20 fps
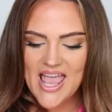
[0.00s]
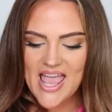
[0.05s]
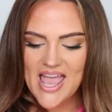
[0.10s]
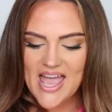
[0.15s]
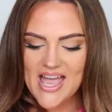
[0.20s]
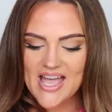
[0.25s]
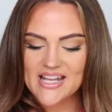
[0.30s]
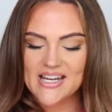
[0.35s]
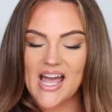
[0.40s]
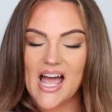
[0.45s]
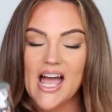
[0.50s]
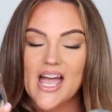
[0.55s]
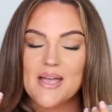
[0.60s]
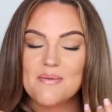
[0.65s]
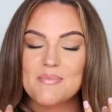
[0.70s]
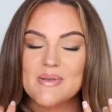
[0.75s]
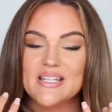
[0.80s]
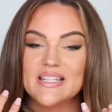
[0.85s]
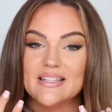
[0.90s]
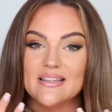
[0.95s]
And
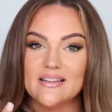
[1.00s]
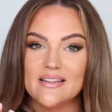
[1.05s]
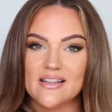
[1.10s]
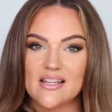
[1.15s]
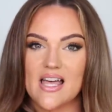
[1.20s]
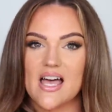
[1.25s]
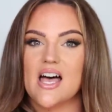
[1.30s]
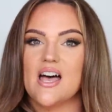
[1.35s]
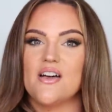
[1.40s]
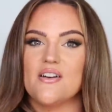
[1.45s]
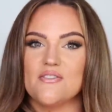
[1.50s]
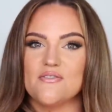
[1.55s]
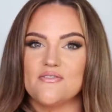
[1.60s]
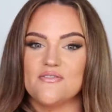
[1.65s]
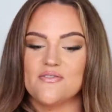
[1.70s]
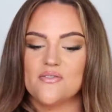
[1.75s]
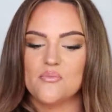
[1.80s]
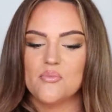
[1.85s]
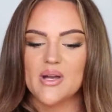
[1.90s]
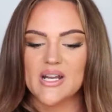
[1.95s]
I'm in love,
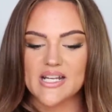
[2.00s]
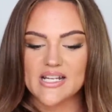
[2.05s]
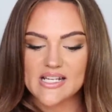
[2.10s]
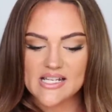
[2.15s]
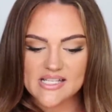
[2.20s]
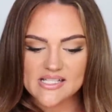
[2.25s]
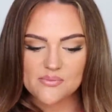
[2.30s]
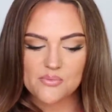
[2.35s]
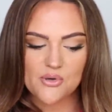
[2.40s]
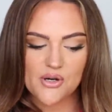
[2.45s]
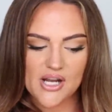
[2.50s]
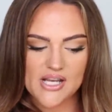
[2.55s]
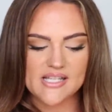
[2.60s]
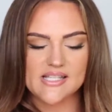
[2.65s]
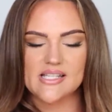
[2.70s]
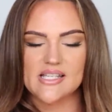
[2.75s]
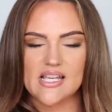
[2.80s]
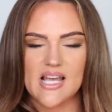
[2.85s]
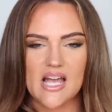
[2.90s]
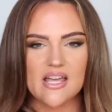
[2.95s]
but it is
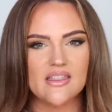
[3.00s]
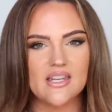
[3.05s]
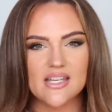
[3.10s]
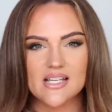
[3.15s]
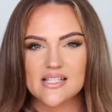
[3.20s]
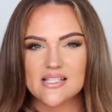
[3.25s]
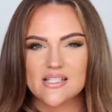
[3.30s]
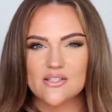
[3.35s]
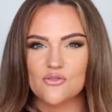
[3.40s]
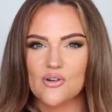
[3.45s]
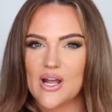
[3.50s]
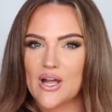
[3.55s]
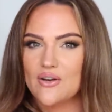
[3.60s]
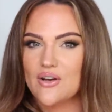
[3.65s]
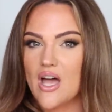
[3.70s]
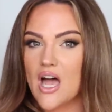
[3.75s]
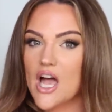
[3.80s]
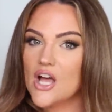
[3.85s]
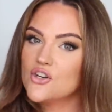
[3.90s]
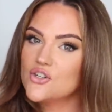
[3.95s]
pricey. I think it's around
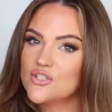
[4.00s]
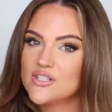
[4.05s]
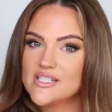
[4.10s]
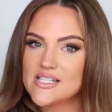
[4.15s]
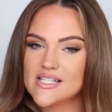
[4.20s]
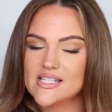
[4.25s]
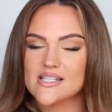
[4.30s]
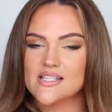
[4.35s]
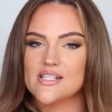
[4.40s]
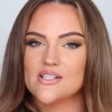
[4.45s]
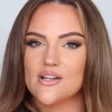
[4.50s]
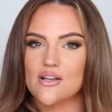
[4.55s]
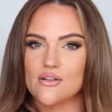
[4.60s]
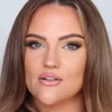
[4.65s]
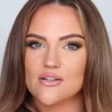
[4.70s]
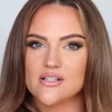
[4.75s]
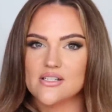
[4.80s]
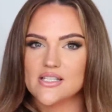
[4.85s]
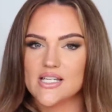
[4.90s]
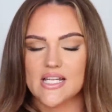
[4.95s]

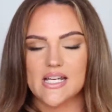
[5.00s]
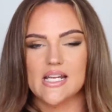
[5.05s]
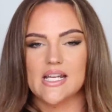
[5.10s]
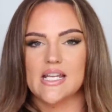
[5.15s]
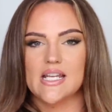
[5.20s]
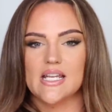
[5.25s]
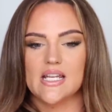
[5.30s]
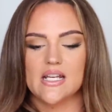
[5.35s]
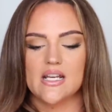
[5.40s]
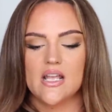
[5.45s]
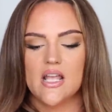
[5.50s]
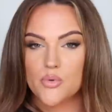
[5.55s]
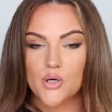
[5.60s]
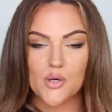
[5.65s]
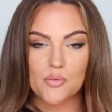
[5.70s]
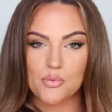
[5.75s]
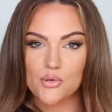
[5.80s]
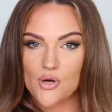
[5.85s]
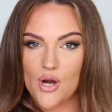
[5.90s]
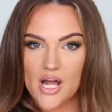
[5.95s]
$160 Canadian
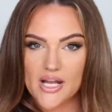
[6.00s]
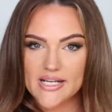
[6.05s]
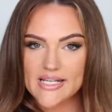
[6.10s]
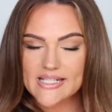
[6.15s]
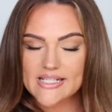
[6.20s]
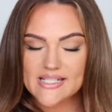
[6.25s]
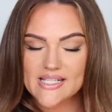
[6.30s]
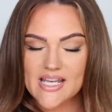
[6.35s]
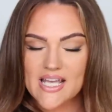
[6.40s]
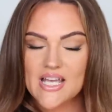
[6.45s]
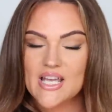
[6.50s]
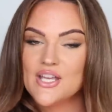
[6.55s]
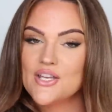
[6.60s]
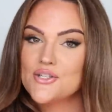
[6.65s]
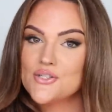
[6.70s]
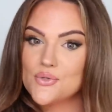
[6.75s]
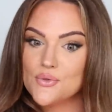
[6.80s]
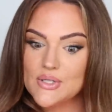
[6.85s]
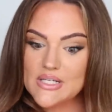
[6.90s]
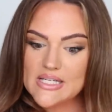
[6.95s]
per product.
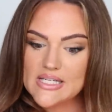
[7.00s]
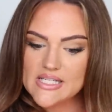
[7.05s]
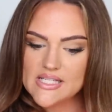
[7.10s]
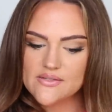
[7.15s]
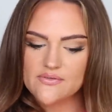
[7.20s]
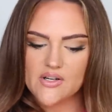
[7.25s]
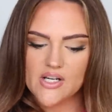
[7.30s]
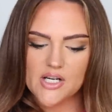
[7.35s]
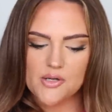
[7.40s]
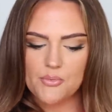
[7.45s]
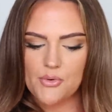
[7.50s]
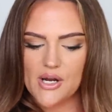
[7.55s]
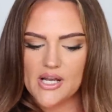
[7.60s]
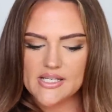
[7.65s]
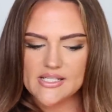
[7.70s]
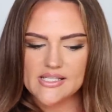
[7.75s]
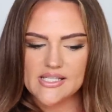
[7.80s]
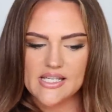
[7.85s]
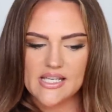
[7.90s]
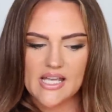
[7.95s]
So it is very
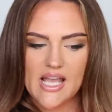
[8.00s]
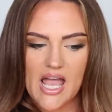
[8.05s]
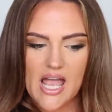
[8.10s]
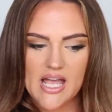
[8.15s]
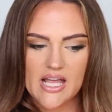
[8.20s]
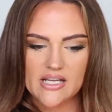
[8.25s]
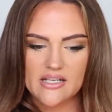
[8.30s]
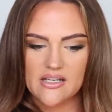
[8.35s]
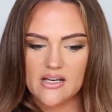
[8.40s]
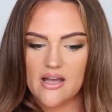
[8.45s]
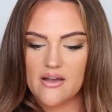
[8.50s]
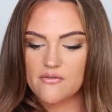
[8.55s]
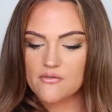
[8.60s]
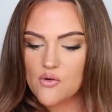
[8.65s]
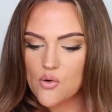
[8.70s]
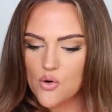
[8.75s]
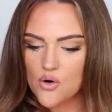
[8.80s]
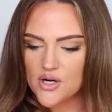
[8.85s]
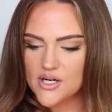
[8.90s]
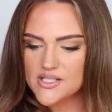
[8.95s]
pricey. And of
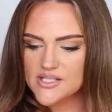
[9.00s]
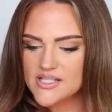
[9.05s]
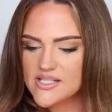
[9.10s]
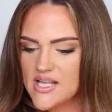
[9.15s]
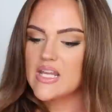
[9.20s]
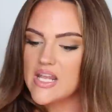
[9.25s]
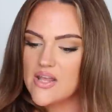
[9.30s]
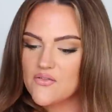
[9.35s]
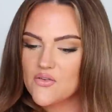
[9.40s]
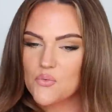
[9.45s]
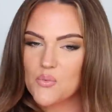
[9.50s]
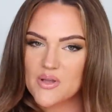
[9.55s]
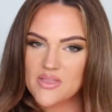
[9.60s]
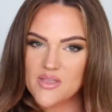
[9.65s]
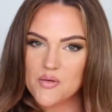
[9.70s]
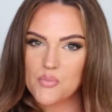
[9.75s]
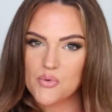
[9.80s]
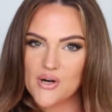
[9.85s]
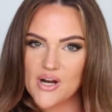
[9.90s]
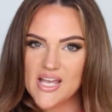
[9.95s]
course, even with
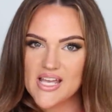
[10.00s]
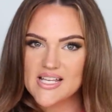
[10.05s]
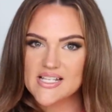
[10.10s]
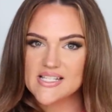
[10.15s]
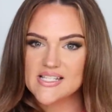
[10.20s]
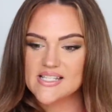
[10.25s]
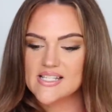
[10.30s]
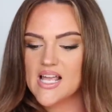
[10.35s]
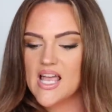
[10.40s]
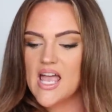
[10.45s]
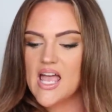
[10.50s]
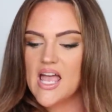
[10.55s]
the price,